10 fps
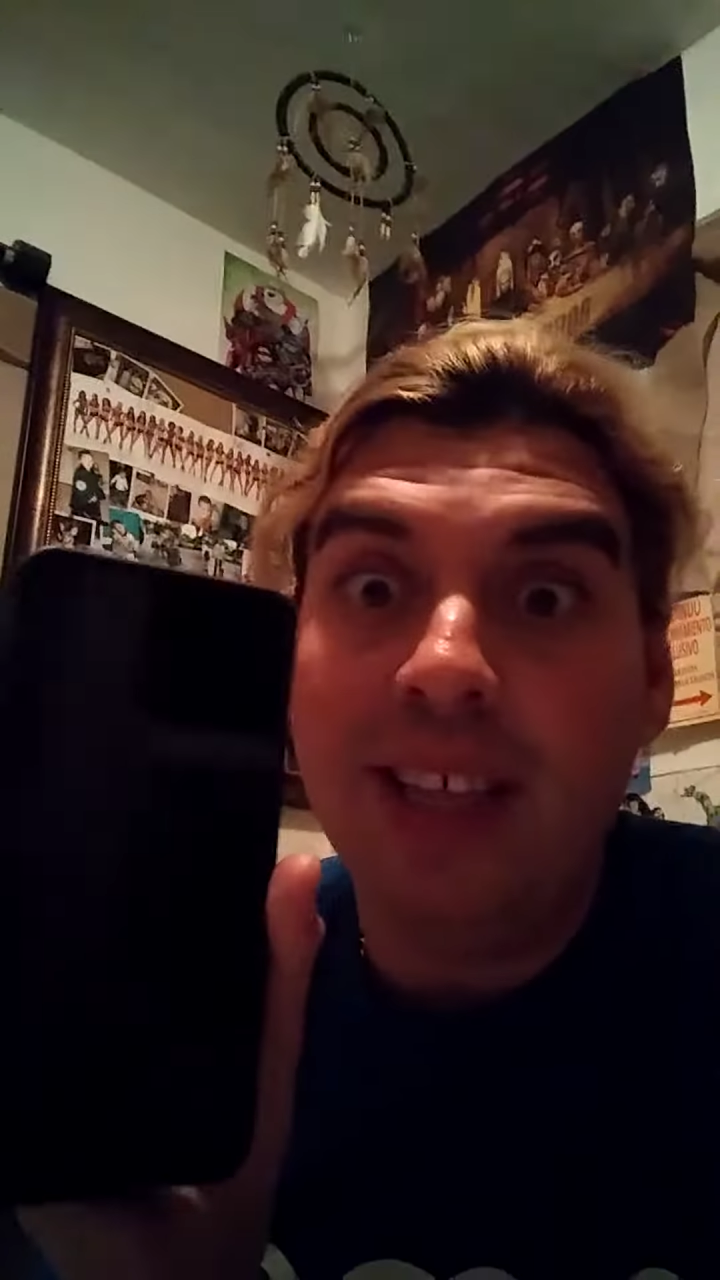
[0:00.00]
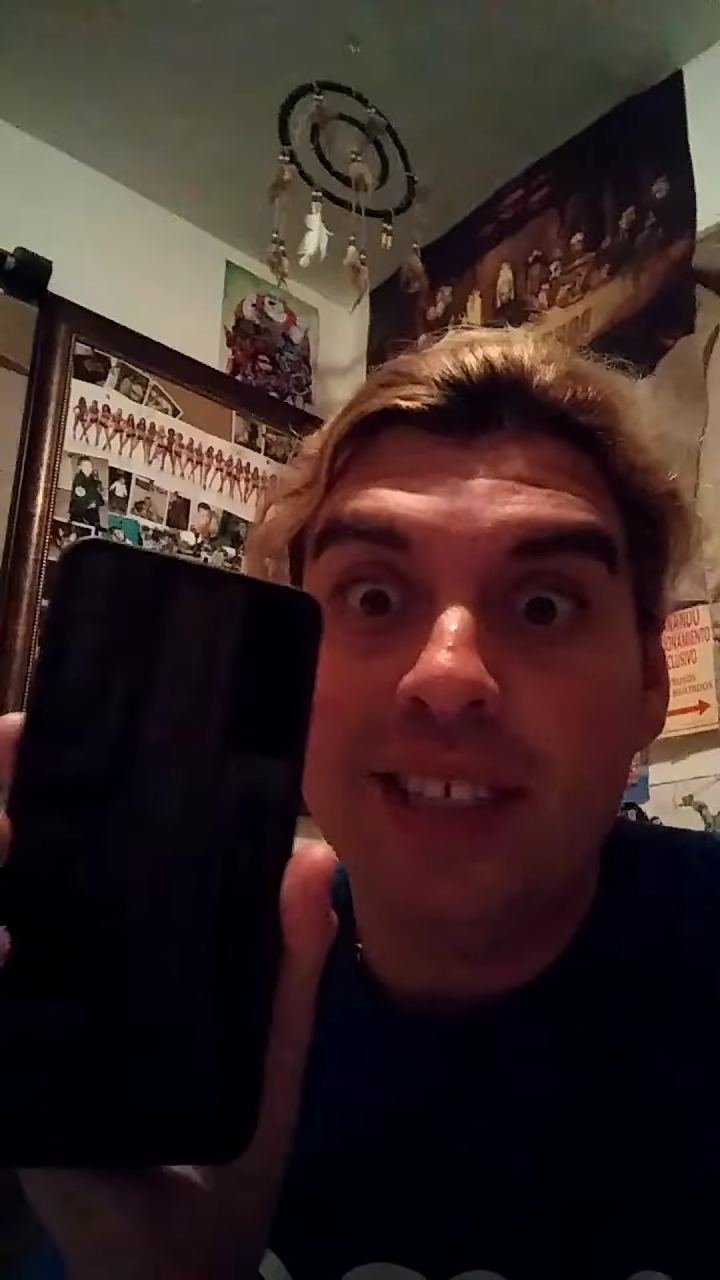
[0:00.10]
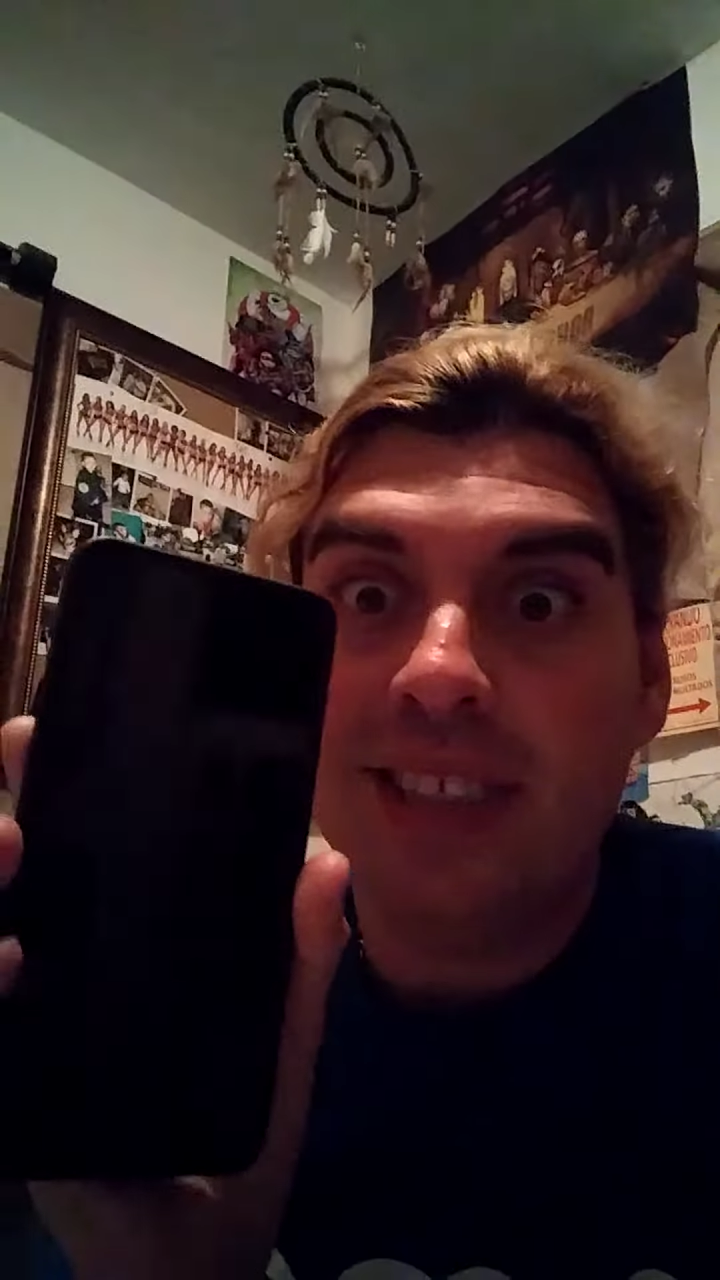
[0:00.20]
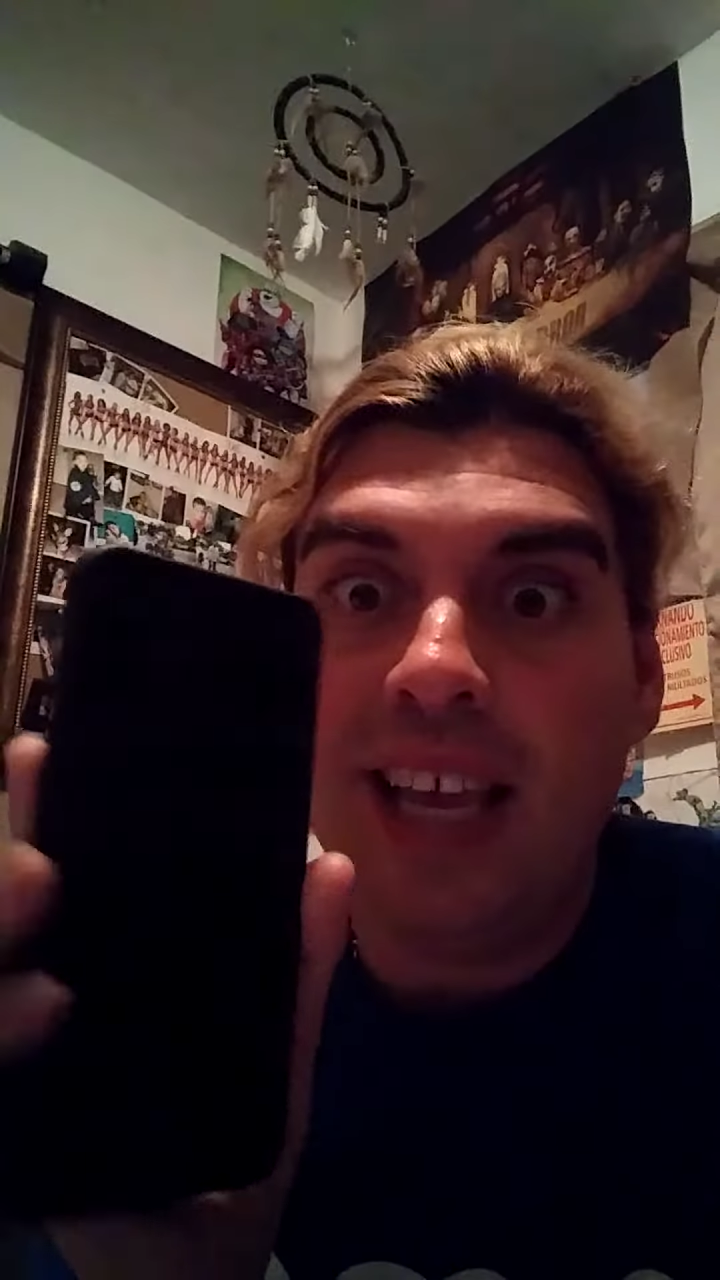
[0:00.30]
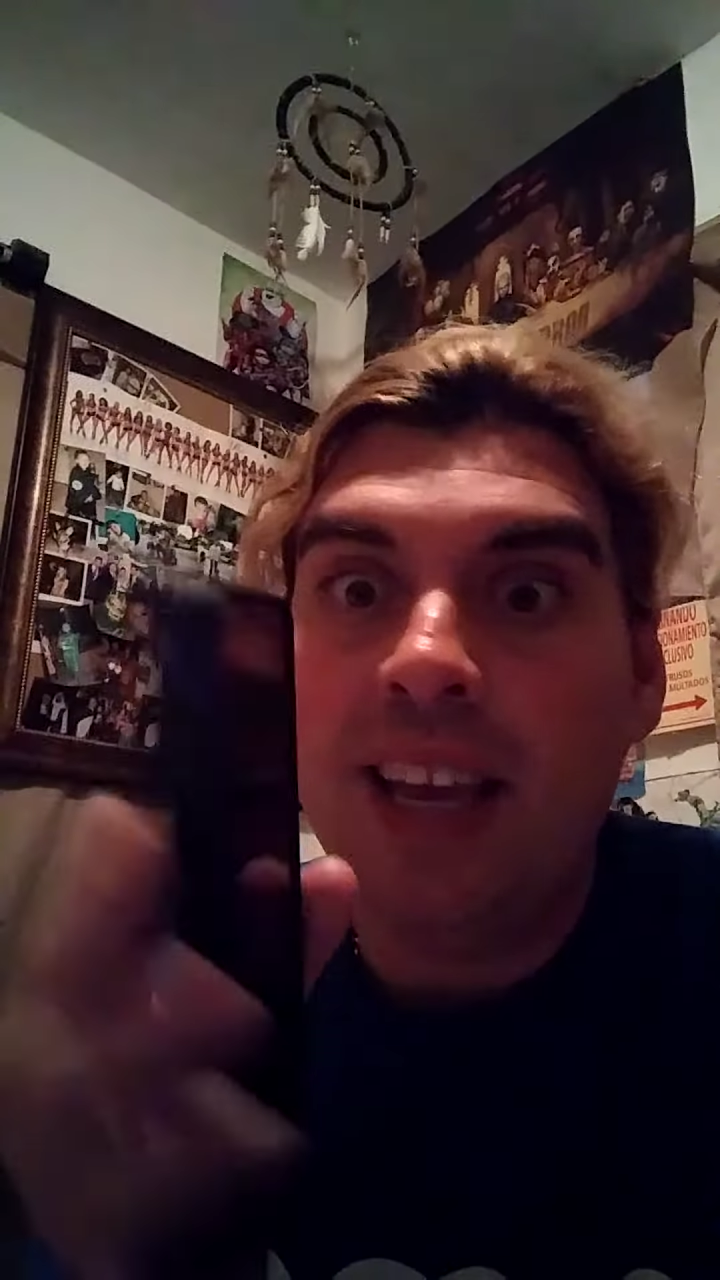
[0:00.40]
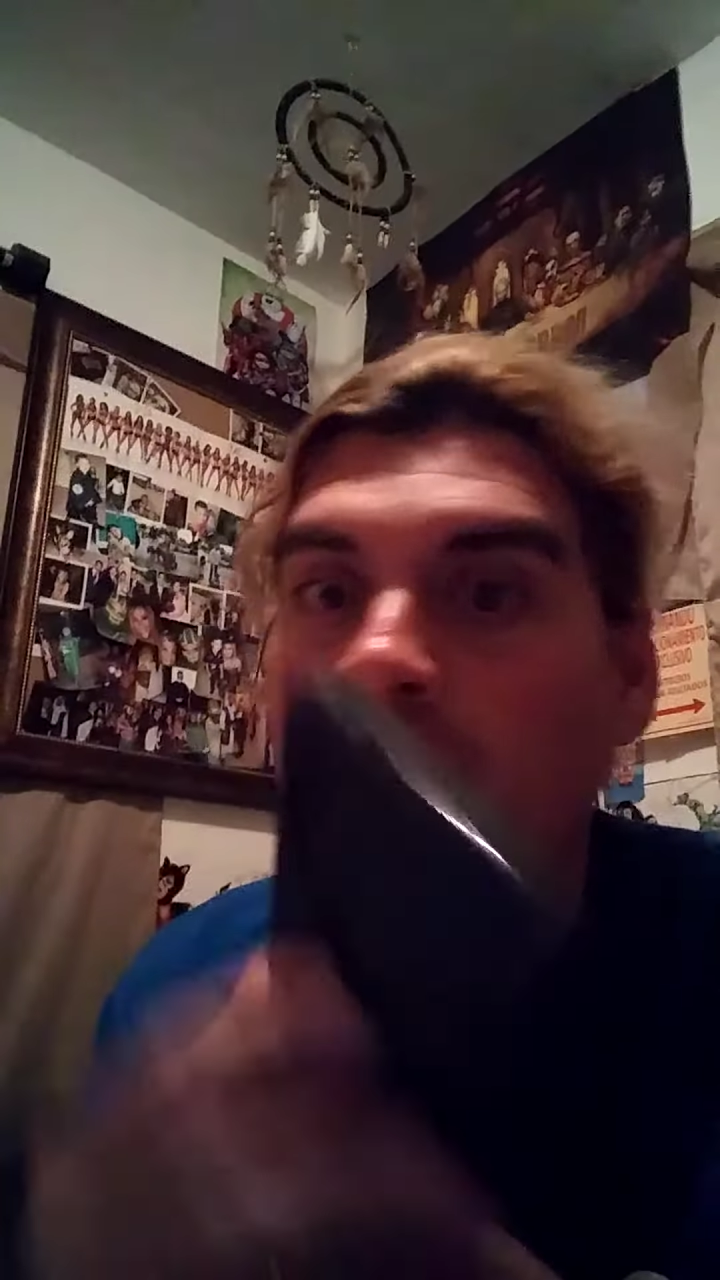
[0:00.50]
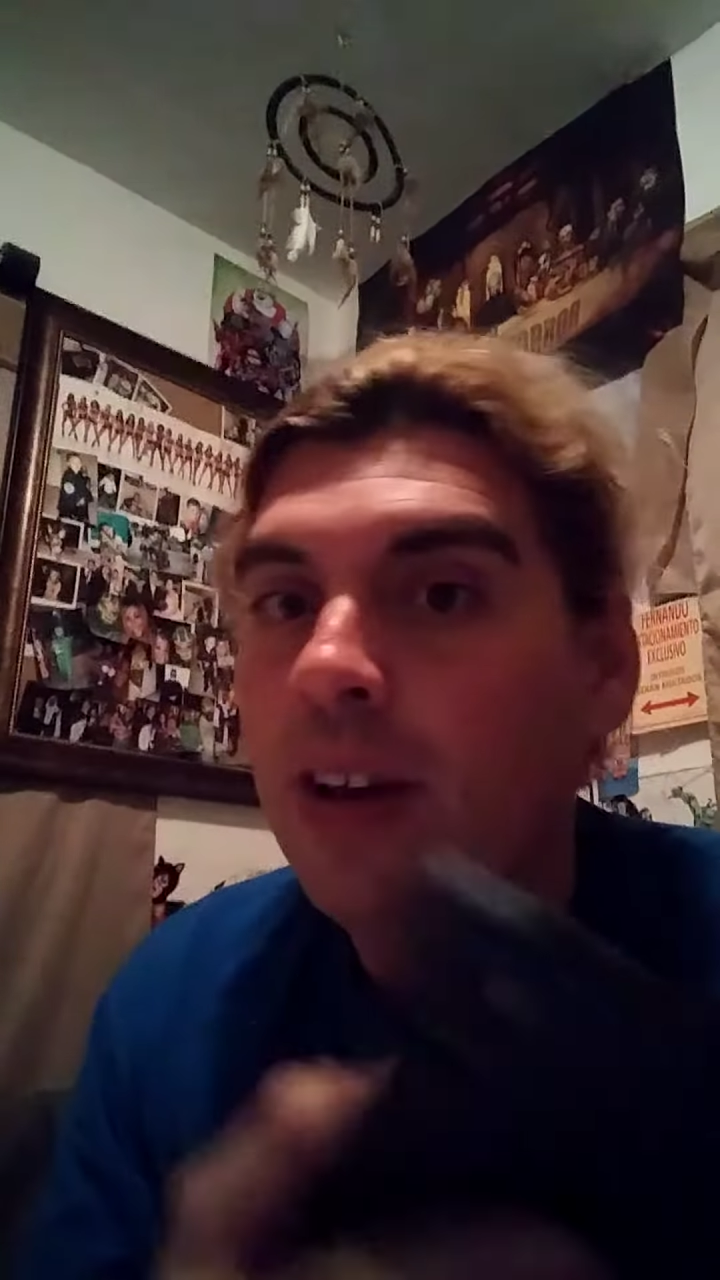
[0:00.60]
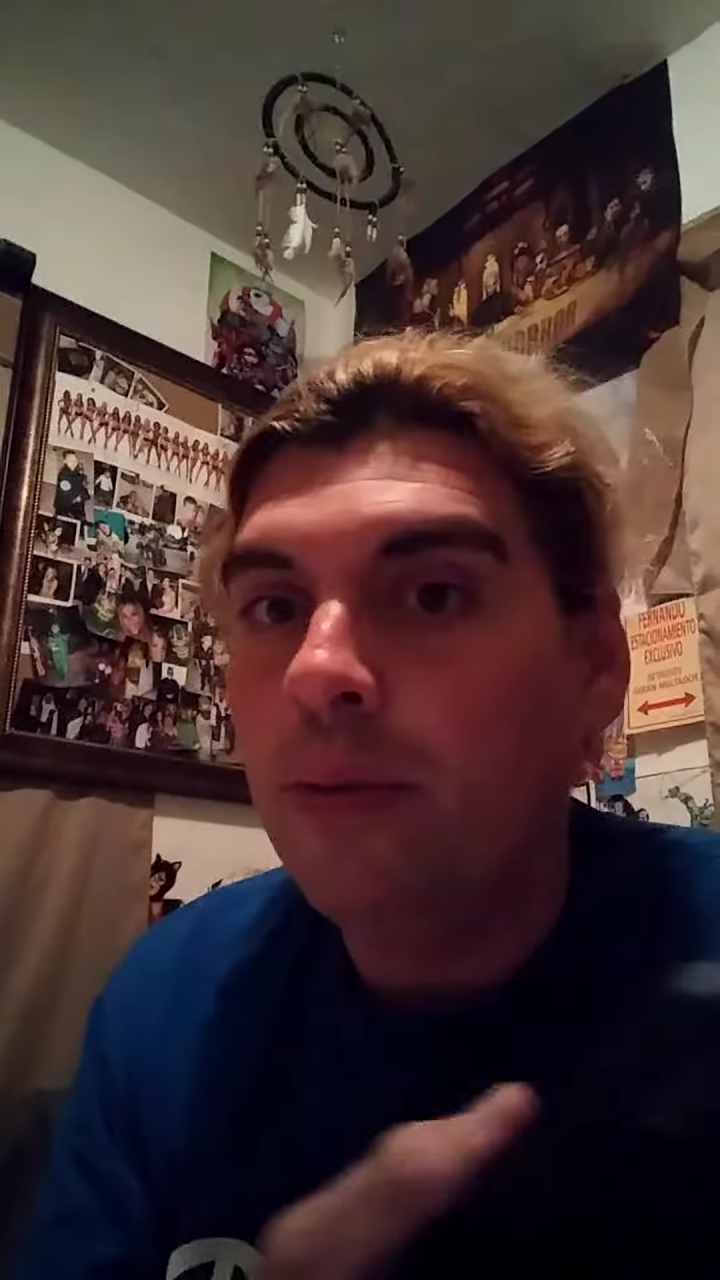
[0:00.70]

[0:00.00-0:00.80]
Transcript: this thing